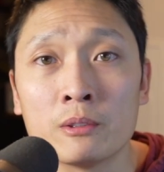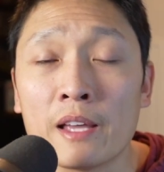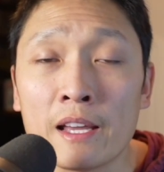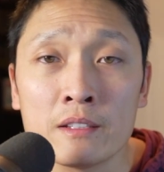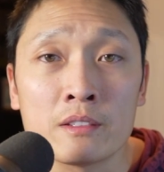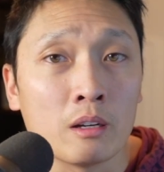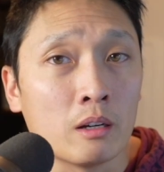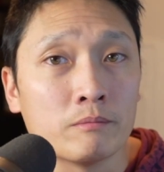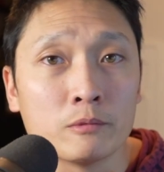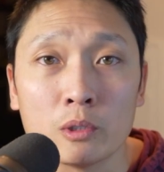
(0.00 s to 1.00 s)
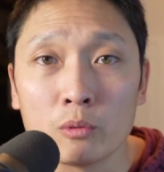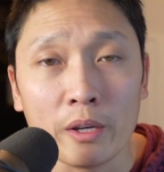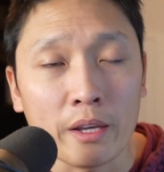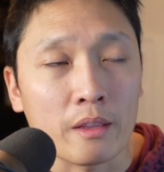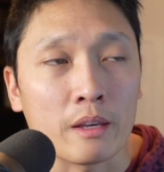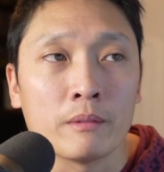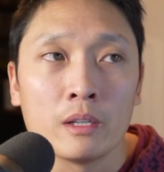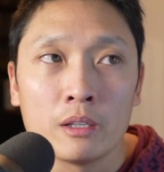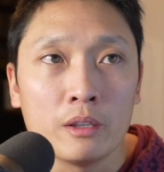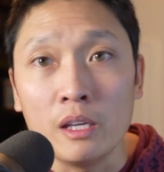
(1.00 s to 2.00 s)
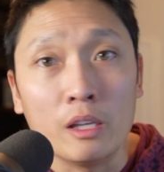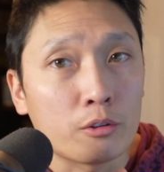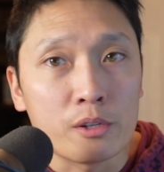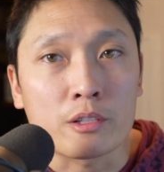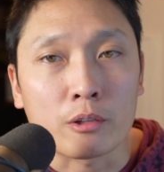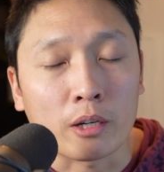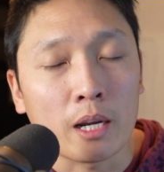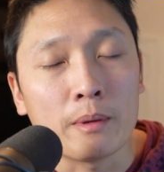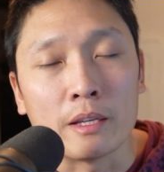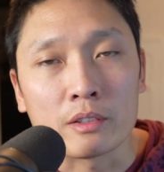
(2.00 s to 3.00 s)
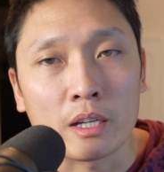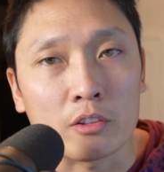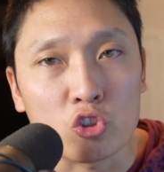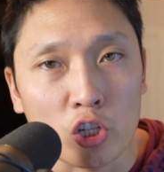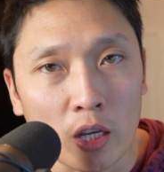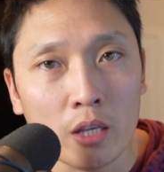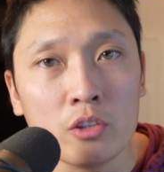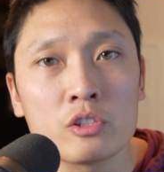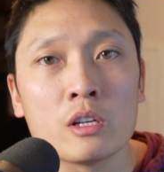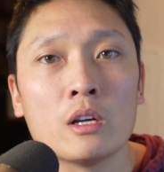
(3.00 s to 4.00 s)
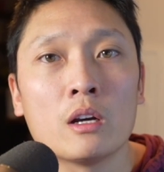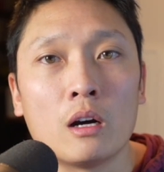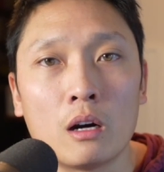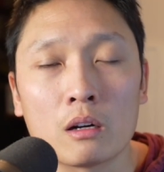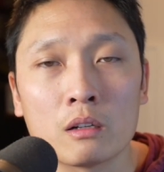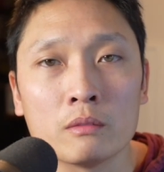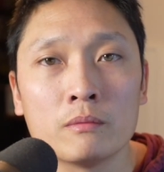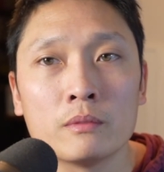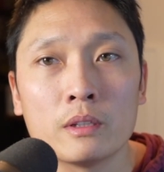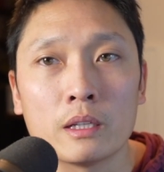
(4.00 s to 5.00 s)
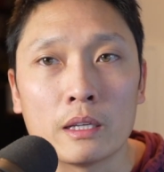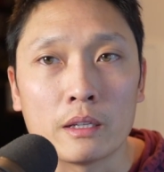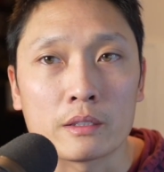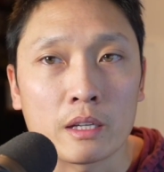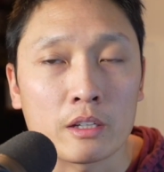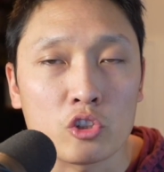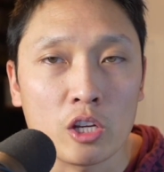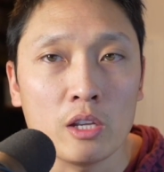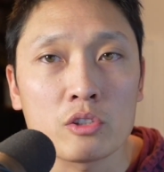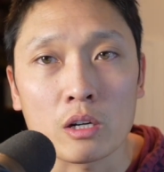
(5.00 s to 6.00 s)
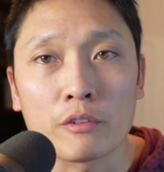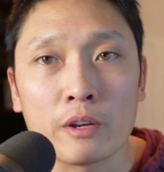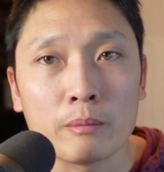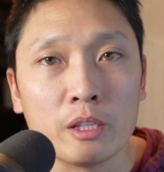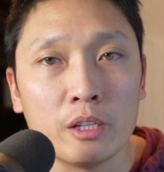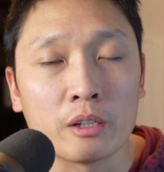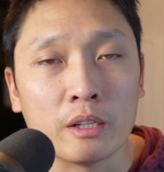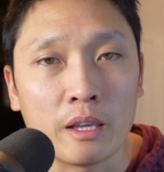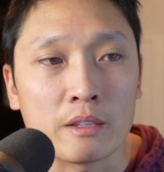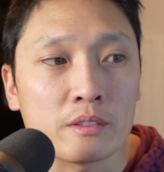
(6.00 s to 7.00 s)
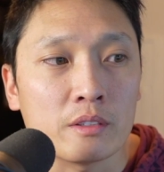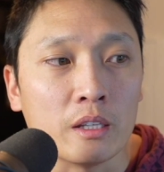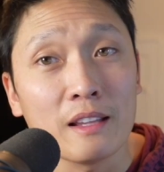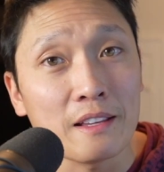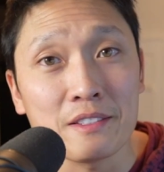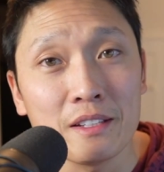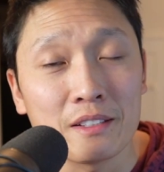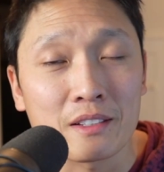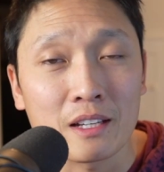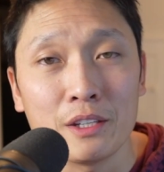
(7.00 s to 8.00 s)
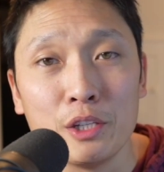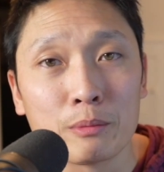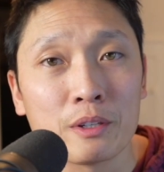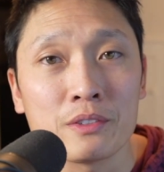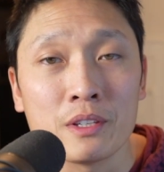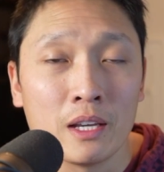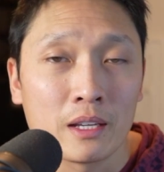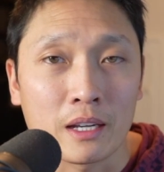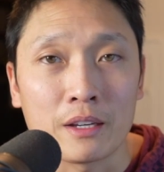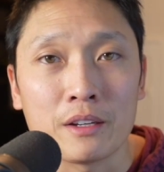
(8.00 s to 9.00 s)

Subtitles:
that is one way that the increased crime has kind of changed our family here in Kansas City. Last thing is kind of humorous, kind